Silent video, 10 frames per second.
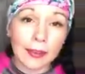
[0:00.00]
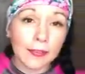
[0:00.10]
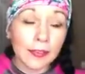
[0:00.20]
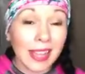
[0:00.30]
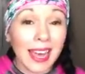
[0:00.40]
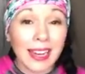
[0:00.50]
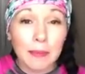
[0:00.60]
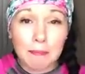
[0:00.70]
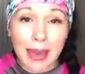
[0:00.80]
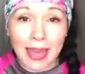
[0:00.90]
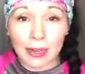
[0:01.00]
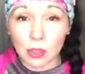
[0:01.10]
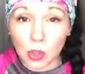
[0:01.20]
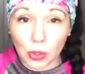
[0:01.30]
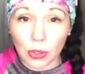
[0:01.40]
a flat matte
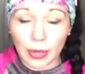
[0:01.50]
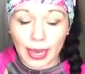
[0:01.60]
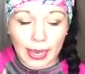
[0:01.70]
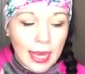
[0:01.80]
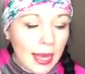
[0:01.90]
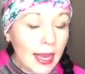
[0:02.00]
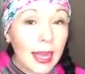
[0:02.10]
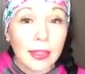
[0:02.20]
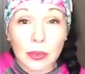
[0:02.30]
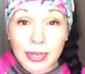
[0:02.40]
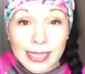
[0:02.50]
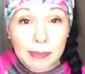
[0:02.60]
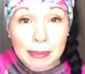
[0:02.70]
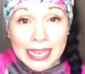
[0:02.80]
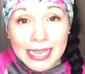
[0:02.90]
look, okay? And the
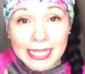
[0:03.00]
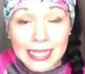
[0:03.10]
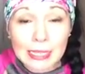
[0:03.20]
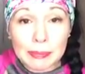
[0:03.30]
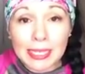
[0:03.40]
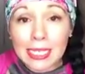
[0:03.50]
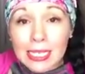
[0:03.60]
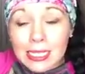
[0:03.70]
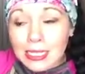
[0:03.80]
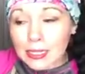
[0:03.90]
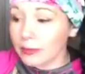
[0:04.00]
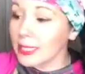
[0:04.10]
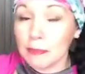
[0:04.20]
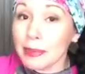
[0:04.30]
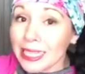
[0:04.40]
reason being is because, the
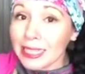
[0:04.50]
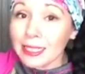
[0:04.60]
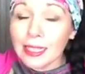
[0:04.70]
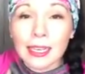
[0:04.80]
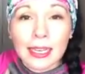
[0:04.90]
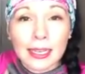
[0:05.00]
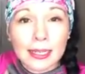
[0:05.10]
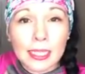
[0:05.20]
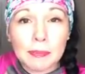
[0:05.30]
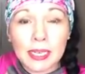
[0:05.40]
reason being is